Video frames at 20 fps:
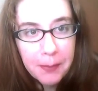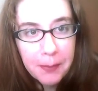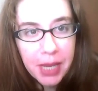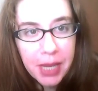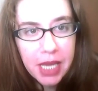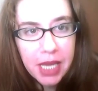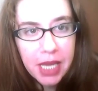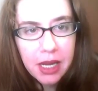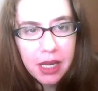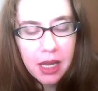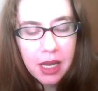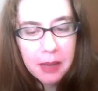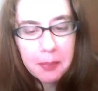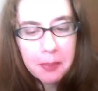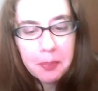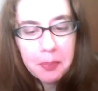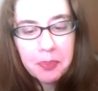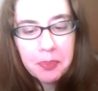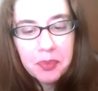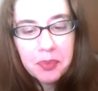but
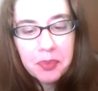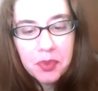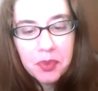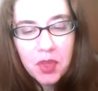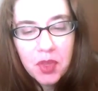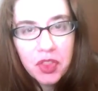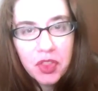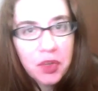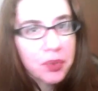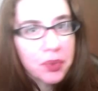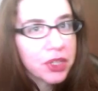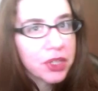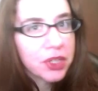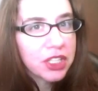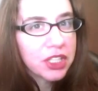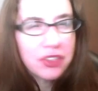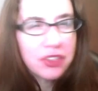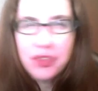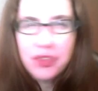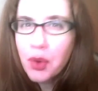they're
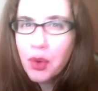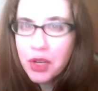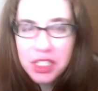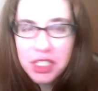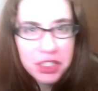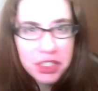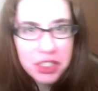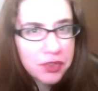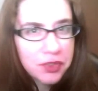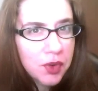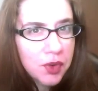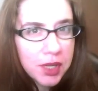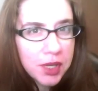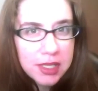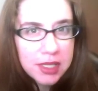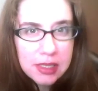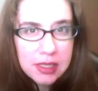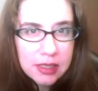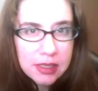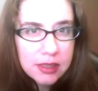really foreign to
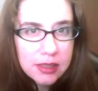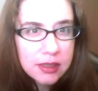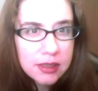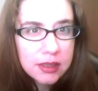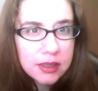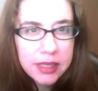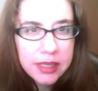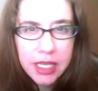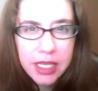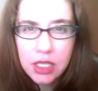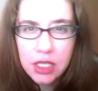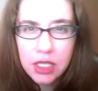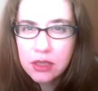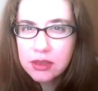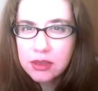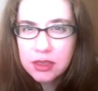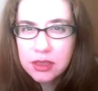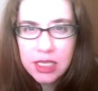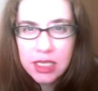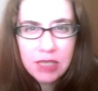voice. Like
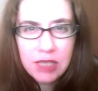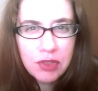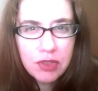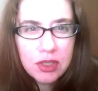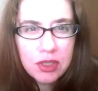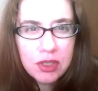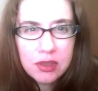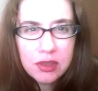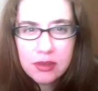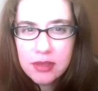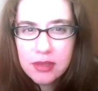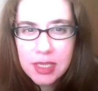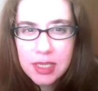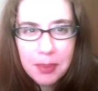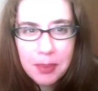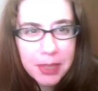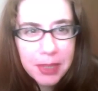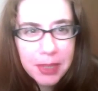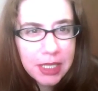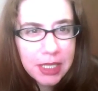even
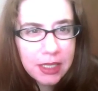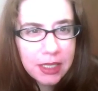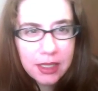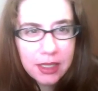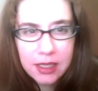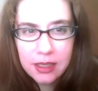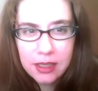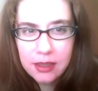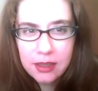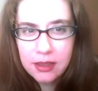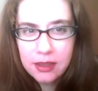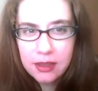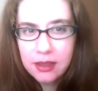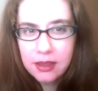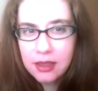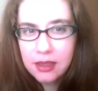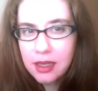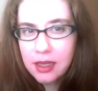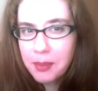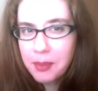somebody
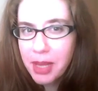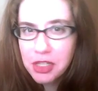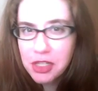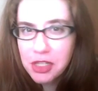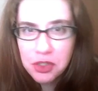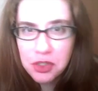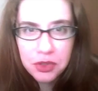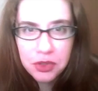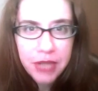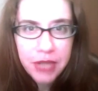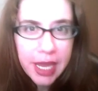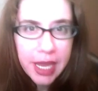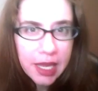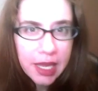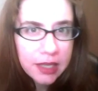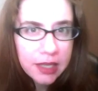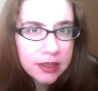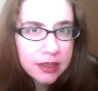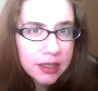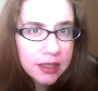in a magical
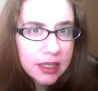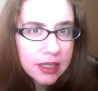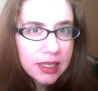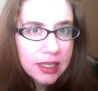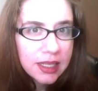land